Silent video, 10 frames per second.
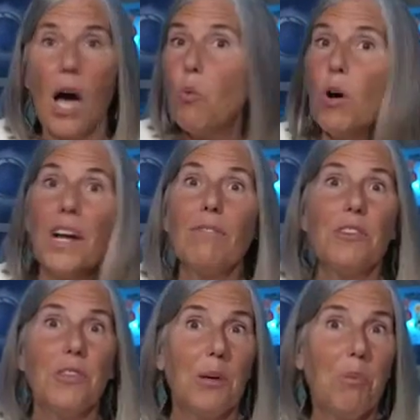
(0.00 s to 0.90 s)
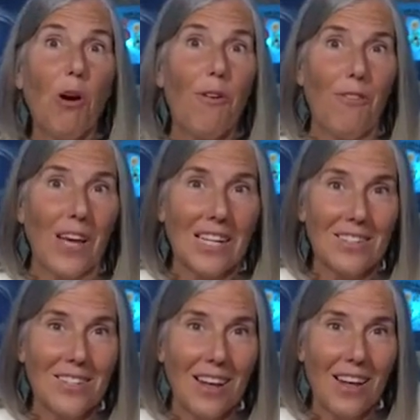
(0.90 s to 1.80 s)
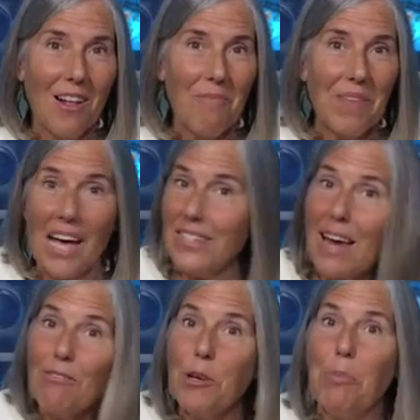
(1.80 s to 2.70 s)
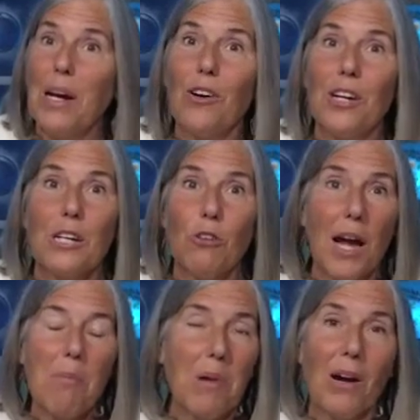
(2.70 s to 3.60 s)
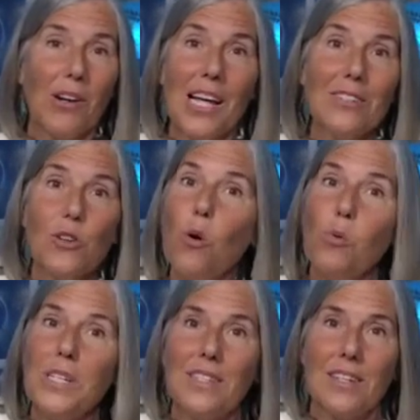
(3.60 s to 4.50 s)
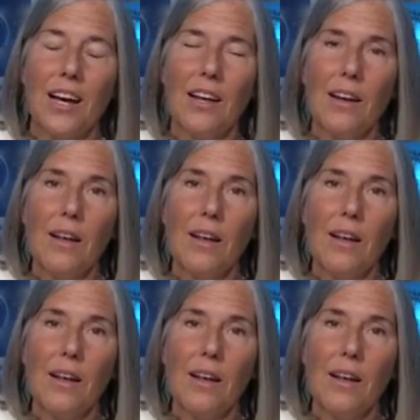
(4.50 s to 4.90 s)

I want everything perfect, as every parent and grandparent has always done.